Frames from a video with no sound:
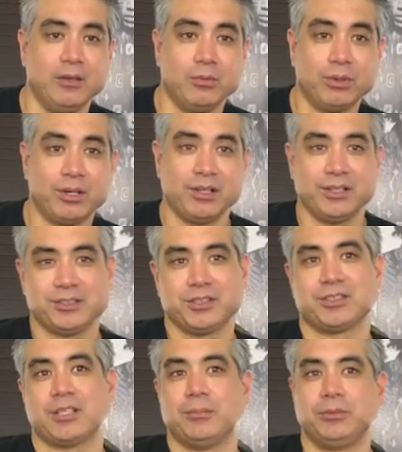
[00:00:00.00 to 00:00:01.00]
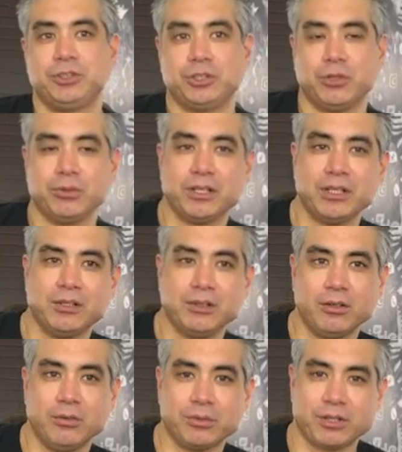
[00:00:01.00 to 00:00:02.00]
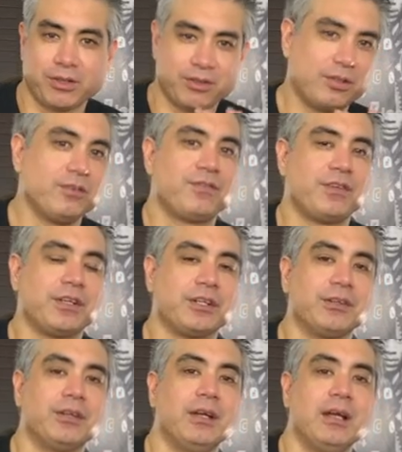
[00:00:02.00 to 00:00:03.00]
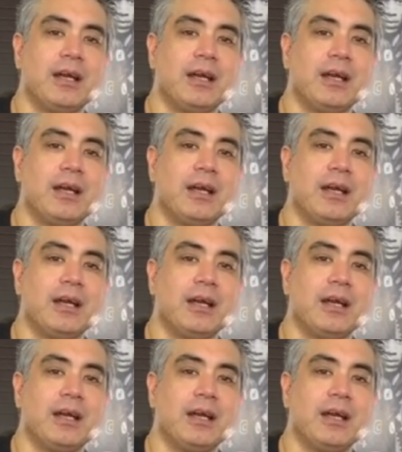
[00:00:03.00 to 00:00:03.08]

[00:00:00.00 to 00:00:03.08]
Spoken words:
What it is I'm choking a note with the third finger,